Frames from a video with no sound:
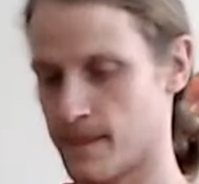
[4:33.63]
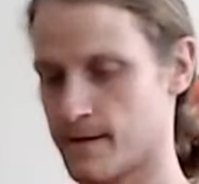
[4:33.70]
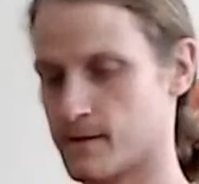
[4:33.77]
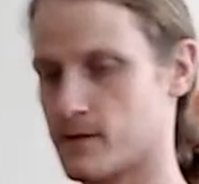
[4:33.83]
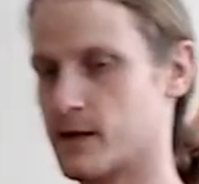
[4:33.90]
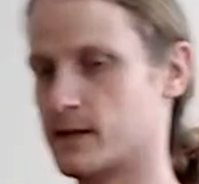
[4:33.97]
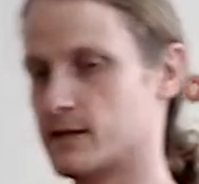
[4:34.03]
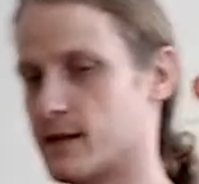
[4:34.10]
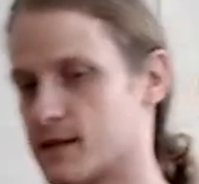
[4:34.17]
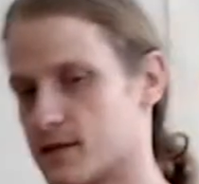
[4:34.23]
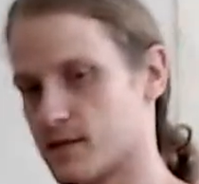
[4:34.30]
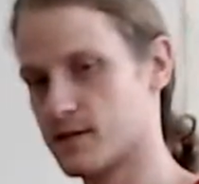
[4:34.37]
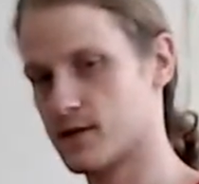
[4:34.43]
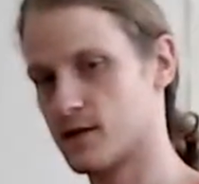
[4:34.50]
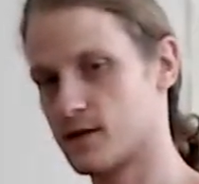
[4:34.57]
Great,
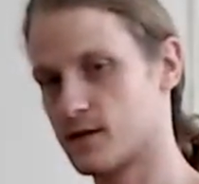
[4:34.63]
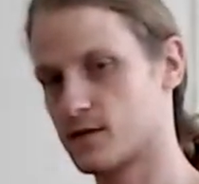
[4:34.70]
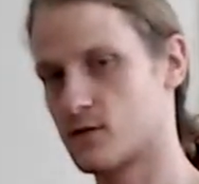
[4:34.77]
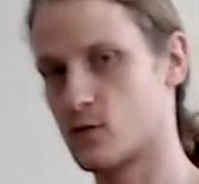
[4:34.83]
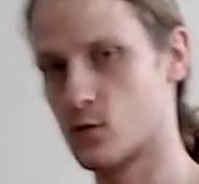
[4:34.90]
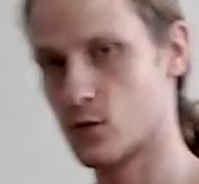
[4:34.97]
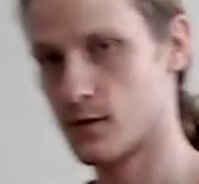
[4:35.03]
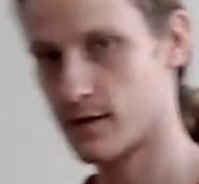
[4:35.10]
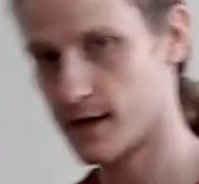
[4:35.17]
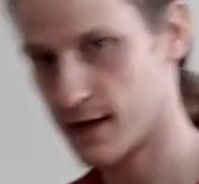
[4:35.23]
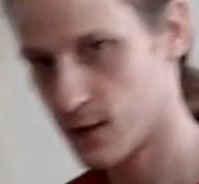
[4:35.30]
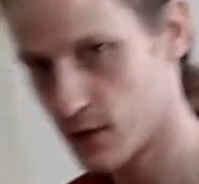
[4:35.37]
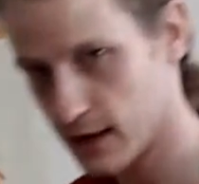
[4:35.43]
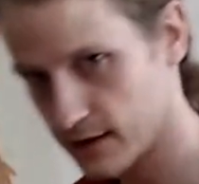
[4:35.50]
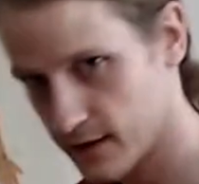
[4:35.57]
let's return
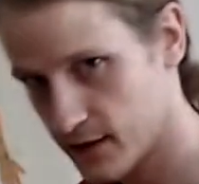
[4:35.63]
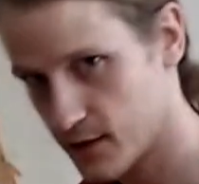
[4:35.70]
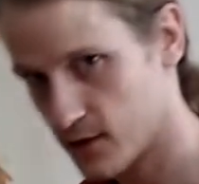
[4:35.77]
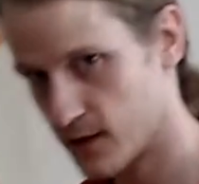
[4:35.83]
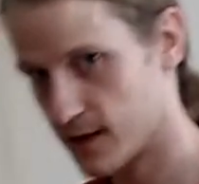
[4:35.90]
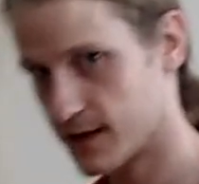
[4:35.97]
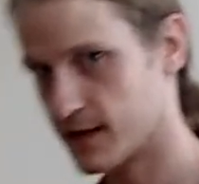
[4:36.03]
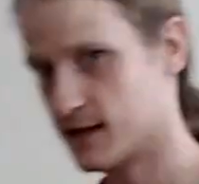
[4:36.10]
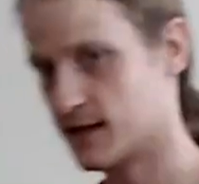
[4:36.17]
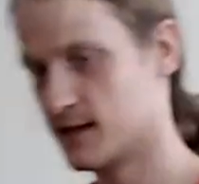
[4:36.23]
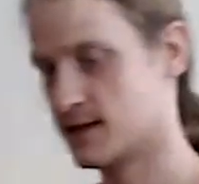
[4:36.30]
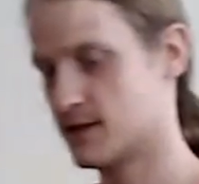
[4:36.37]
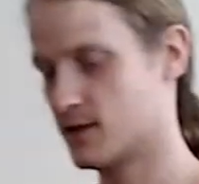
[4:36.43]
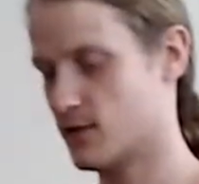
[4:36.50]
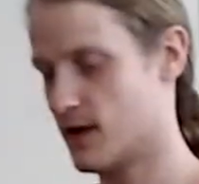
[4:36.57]
very quickly to our
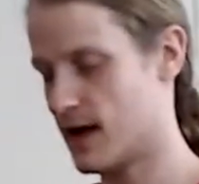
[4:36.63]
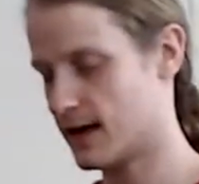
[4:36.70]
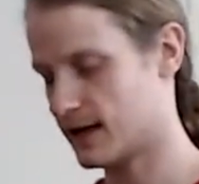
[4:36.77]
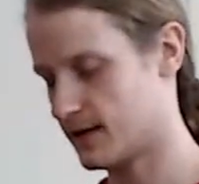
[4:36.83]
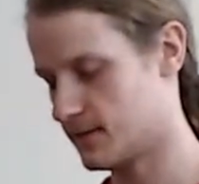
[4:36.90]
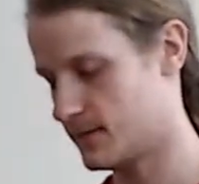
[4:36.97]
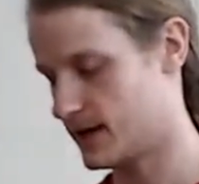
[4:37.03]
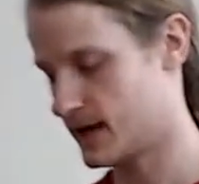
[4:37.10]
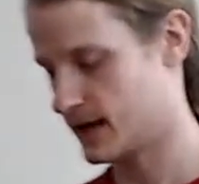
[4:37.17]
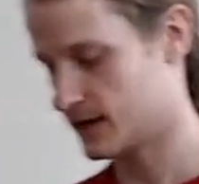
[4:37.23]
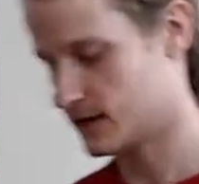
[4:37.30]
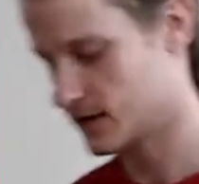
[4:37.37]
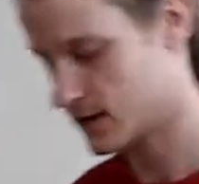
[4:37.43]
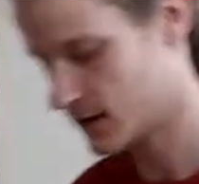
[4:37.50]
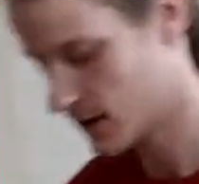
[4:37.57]
easy rocking
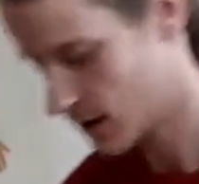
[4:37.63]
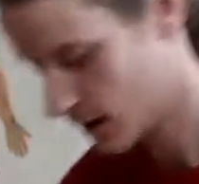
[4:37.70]
pattern.